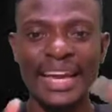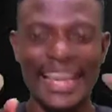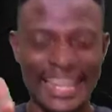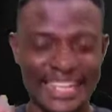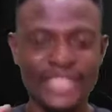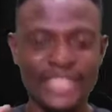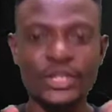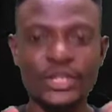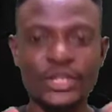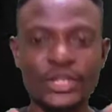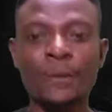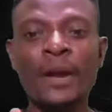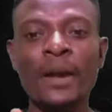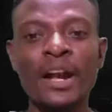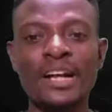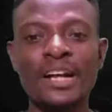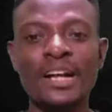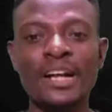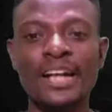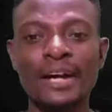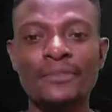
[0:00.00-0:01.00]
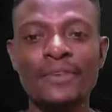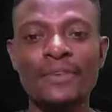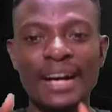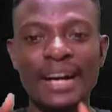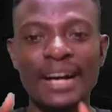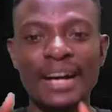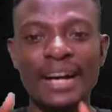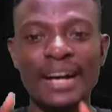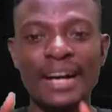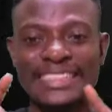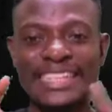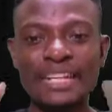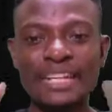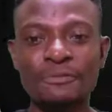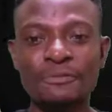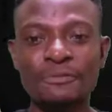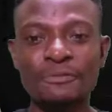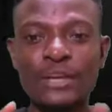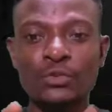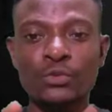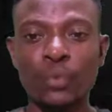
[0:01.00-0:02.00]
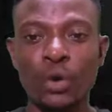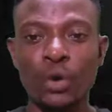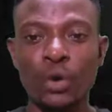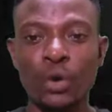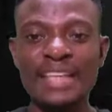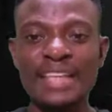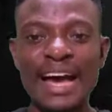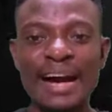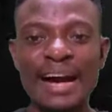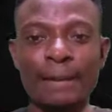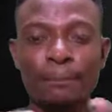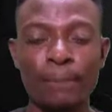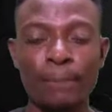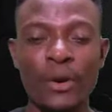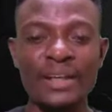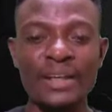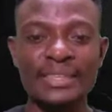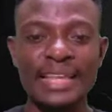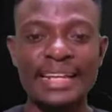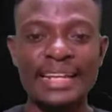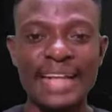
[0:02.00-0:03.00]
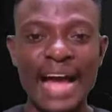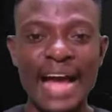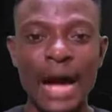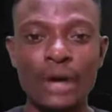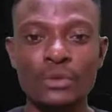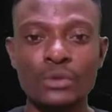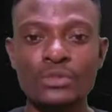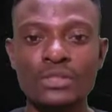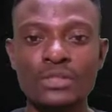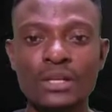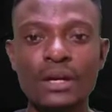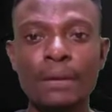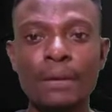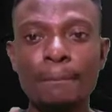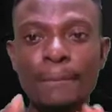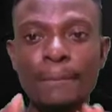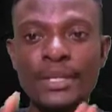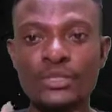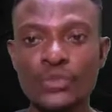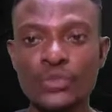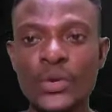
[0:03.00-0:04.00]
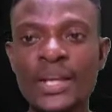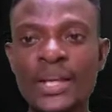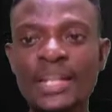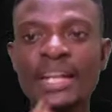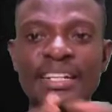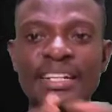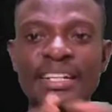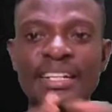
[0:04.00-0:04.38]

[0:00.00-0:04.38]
In the third paragraph, a difference was pointed out between